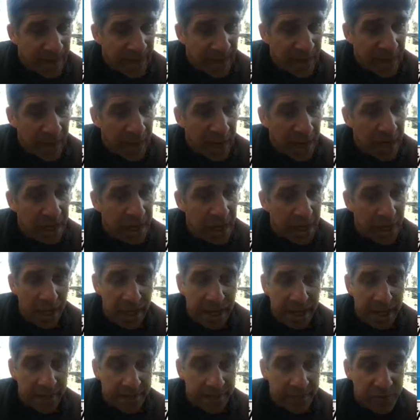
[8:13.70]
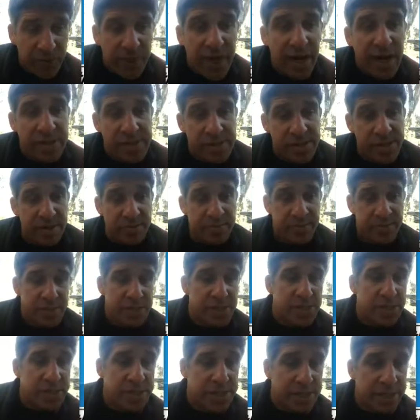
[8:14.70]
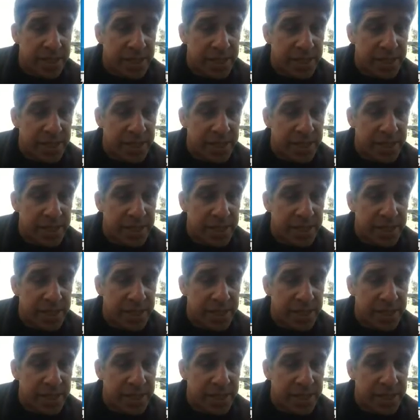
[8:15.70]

And I gave you guys the definition.